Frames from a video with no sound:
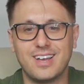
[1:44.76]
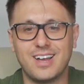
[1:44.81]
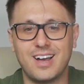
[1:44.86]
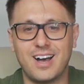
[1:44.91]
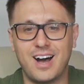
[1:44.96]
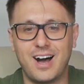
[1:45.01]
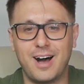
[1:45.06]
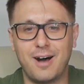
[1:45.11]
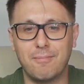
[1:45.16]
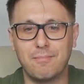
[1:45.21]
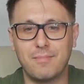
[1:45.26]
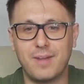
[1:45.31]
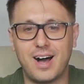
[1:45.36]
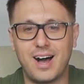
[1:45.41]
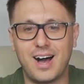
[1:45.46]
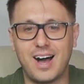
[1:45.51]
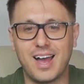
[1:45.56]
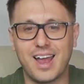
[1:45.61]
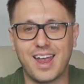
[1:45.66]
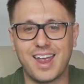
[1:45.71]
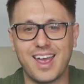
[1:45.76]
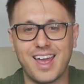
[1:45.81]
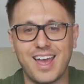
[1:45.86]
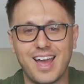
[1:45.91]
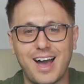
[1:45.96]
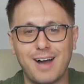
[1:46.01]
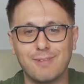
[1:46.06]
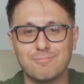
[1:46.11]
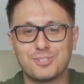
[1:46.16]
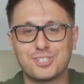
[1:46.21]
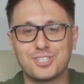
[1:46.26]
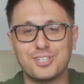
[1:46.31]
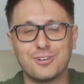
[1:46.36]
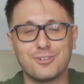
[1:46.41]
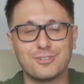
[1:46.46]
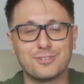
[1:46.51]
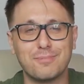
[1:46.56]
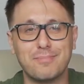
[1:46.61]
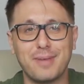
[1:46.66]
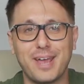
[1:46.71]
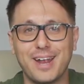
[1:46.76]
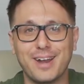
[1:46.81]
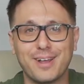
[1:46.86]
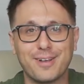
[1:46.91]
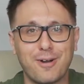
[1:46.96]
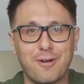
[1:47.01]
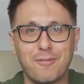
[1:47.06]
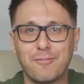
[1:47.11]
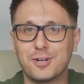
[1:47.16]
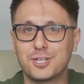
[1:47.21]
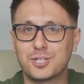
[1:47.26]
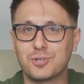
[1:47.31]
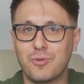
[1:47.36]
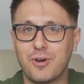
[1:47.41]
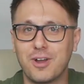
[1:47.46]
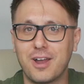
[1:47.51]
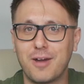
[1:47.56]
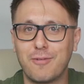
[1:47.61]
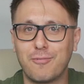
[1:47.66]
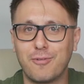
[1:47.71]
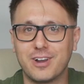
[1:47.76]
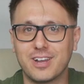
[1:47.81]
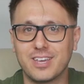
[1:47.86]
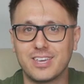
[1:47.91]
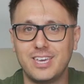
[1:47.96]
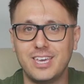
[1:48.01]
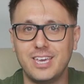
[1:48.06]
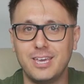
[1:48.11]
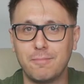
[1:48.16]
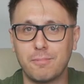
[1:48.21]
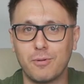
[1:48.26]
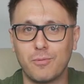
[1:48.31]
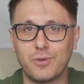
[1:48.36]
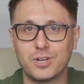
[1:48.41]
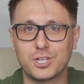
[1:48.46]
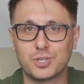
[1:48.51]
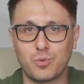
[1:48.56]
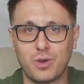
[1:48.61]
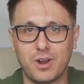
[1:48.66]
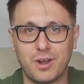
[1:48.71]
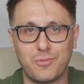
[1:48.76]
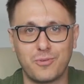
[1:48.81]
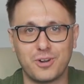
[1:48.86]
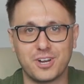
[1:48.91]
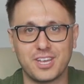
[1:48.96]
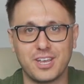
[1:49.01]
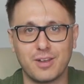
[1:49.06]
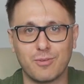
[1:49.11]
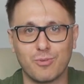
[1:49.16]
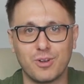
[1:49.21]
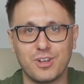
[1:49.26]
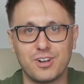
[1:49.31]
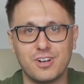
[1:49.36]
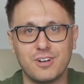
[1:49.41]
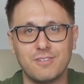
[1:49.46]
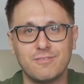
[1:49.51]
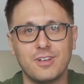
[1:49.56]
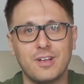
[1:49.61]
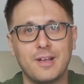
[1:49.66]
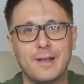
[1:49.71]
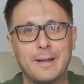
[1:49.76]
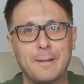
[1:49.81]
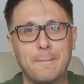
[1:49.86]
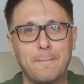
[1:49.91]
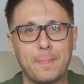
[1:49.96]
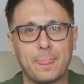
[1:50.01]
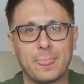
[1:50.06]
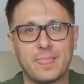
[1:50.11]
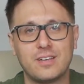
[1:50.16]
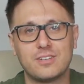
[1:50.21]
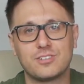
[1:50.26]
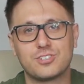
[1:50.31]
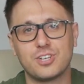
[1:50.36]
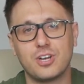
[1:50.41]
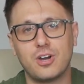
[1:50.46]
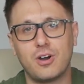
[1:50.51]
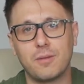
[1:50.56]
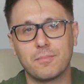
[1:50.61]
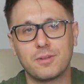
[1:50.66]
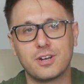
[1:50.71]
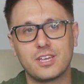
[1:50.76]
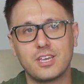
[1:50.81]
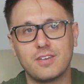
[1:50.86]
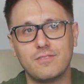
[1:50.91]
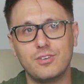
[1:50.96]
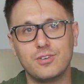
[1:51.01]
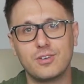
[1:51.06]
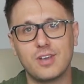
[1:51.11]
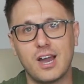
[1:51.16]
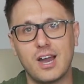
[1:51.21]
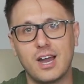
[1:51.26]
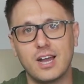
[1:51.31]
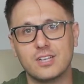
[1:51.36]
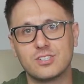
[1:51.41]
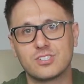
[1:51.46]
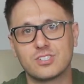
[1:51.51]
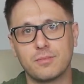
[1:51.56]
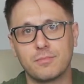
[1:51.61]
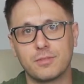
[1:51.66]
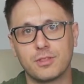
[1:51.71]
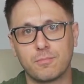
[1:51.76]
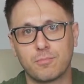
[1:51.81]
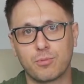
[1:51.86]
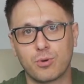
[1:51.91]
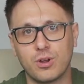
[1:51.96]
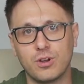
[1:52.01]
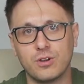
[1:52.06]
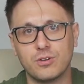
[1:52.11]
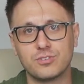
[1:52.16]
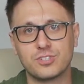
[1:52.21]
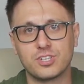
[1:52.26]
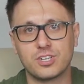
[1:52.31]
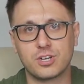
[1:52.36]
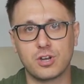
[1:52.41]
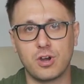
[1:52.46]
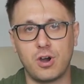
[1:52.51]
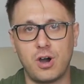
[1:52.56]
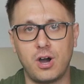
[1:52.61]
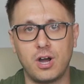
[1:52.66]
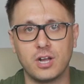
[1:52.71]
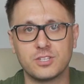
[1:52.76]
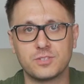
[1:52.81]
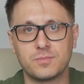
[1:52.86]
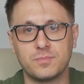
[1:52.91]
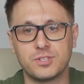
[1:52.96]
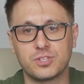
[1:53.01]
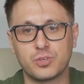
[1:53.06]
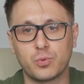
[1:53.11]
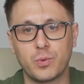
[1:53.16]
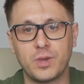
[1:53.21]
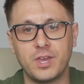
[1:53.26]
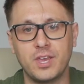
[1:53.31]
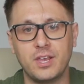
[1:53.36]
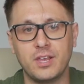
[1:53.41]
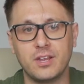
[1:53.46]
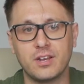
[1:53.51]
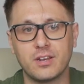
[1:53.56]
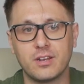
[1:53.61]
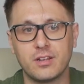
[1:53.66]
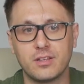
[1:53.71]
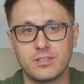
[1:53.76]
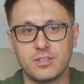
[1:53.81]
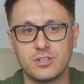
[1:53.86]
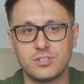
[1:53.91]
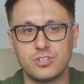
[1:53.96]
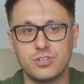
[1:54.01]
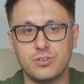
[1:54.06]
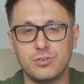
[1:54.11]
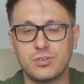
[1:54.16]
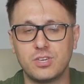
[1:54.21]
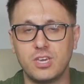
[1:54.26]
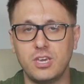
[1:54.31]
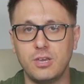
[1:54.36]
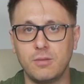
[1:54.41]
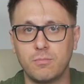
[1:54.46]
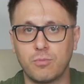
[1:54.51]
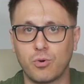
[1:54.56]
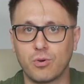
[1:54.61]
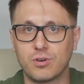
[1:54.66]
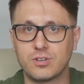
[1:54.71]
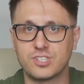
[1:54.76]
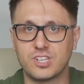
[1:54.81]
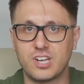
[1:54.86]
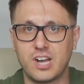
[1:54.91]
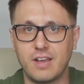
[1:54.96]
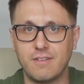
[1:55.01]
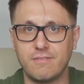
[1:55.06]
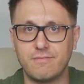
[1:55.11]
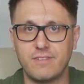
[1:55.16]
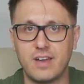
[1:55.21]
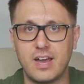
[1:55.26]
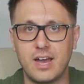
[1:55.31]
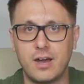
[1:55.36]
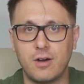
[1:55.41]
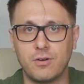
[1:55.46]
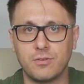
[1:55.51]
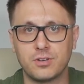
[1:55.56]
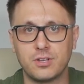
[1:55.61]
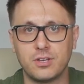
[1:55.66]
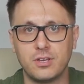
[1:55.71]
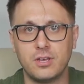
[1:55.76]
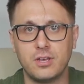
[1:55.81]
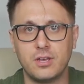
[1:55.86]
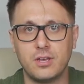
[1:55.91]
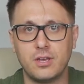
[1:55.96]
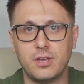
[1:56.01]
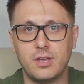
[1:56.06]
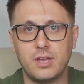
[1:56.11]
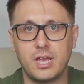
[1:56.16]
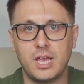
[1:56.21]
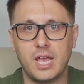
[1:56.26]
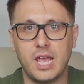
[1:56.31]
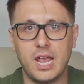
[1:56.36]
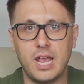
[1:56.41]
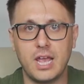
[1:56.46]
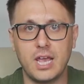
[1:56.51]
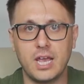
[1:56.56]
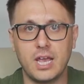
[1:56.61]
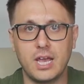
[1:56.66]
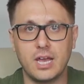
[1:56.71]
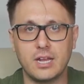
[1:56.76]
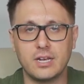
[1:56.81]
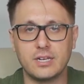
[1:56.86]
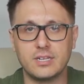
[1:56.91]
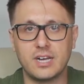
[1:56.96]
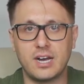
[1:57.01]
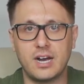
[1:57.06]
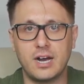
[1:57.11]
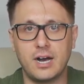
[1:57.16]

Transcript: I'm still debating on which one I want to keep and which one I want to get rid of. So I'm going to give you guys some of the pros and cons between the two keyboards that I found, and